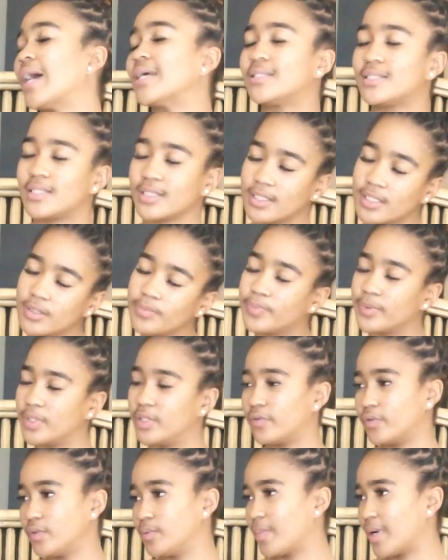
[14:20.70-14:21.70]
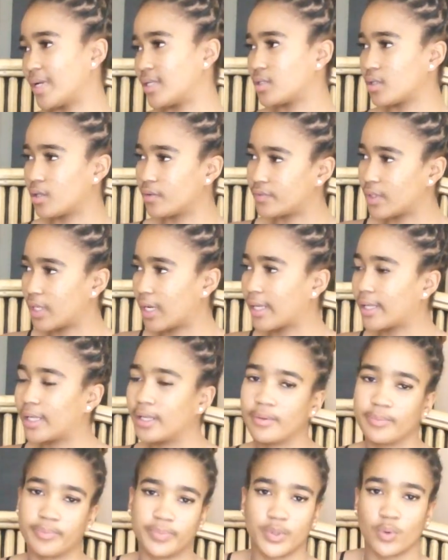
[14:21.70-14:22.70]
didn't believe in myself that I
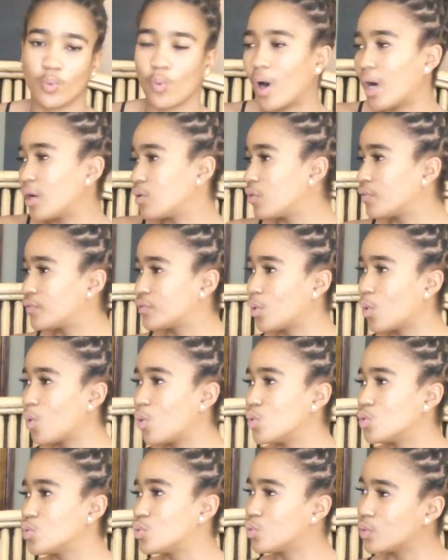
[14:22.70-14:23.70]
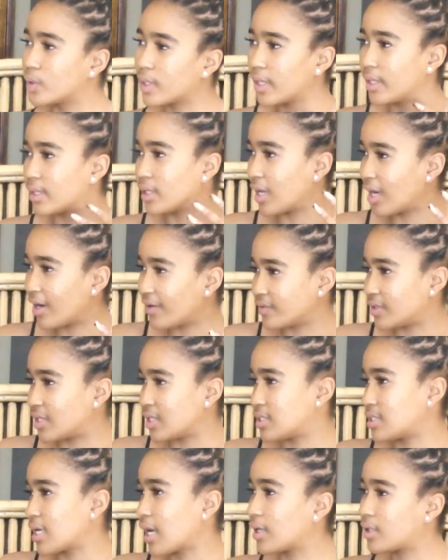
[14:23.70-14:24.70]
can be one of those who can have the
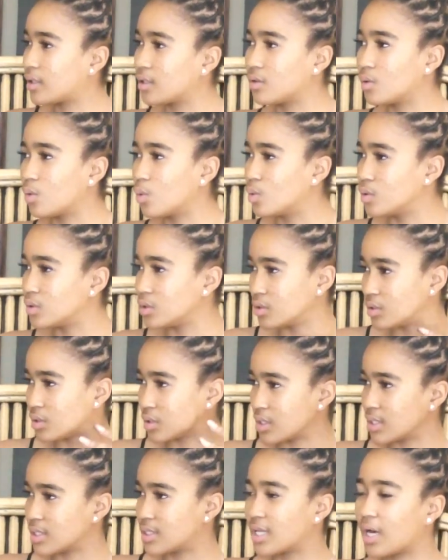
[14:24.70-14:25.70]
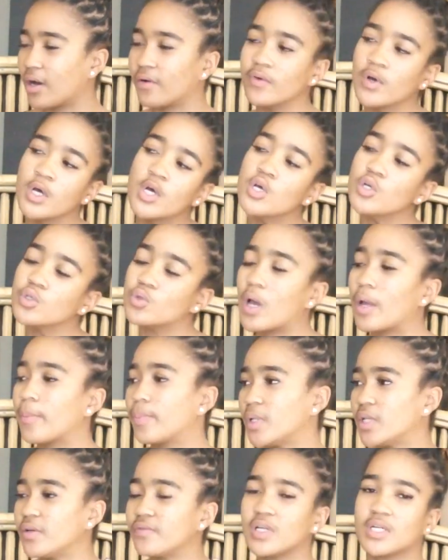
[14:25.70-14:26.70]
title holders and stuff. So I
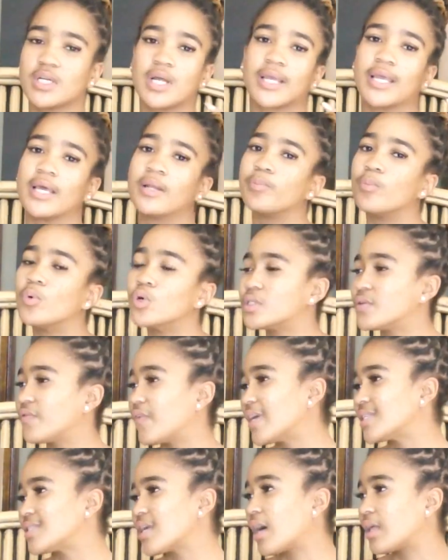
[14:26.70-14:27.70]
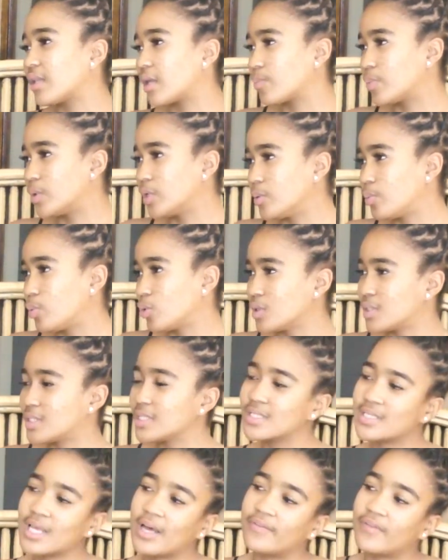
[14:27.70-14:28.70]
believe that I can motivate other people
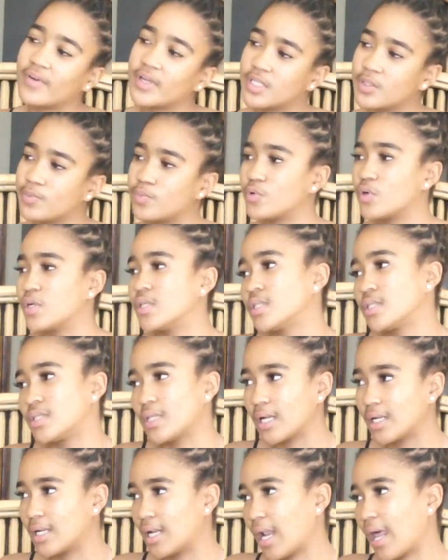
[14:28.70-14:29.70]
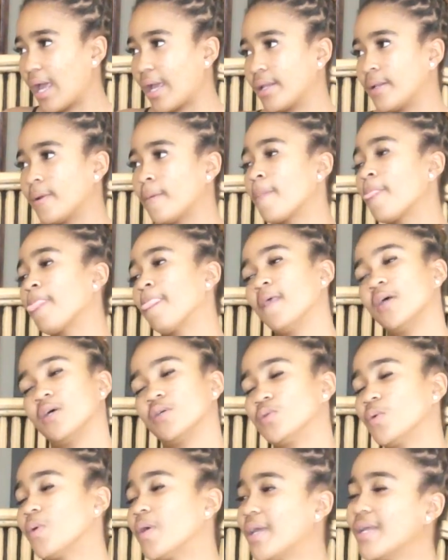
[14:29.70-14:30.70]
since I've experienced that line.
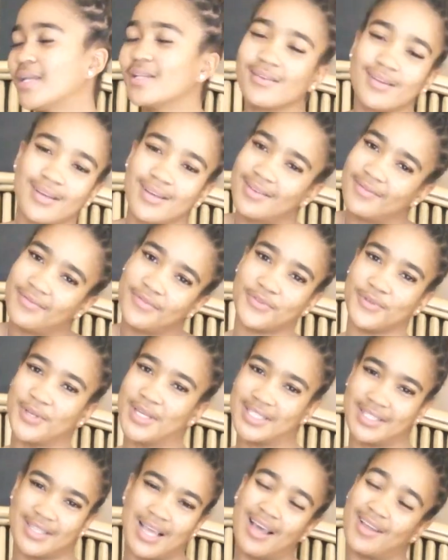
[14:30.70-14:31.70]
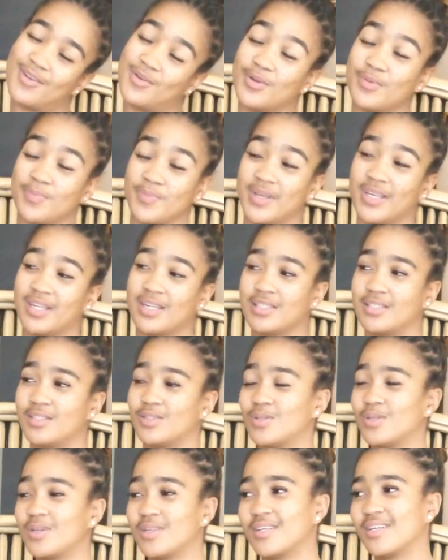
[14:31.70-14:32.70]
So in few years, I'm not
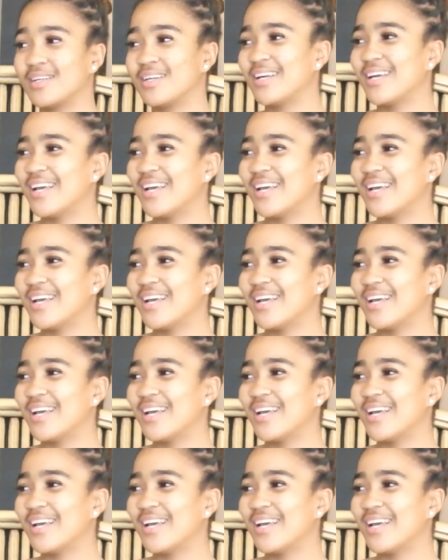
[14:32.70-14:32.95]
married. Let